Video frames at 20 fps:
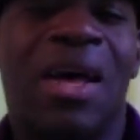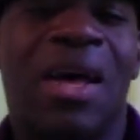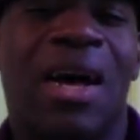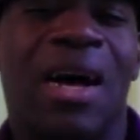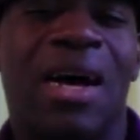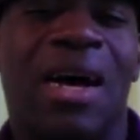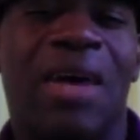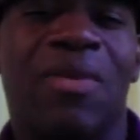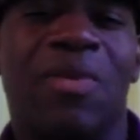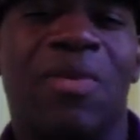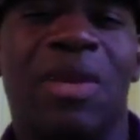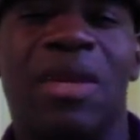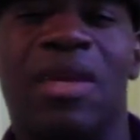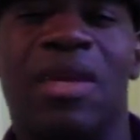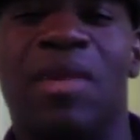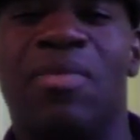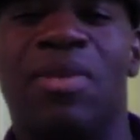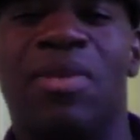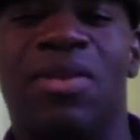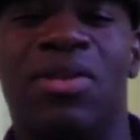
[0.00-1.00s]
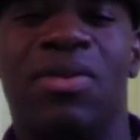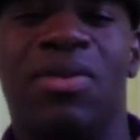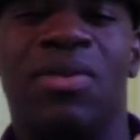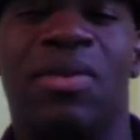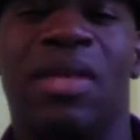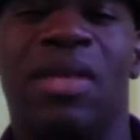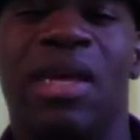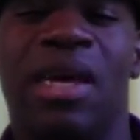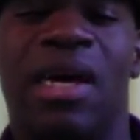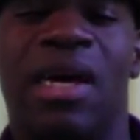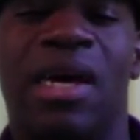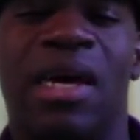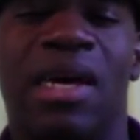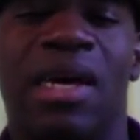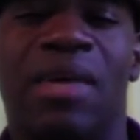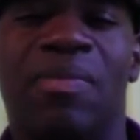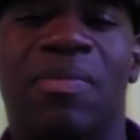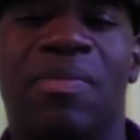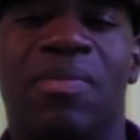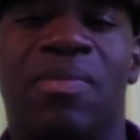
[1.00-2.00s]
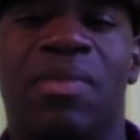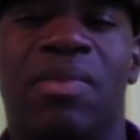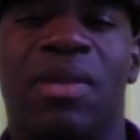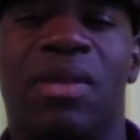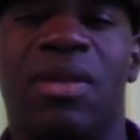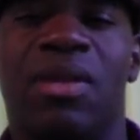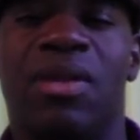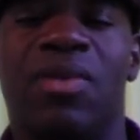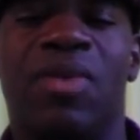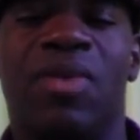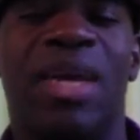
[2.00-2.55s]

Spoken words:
when it comes to the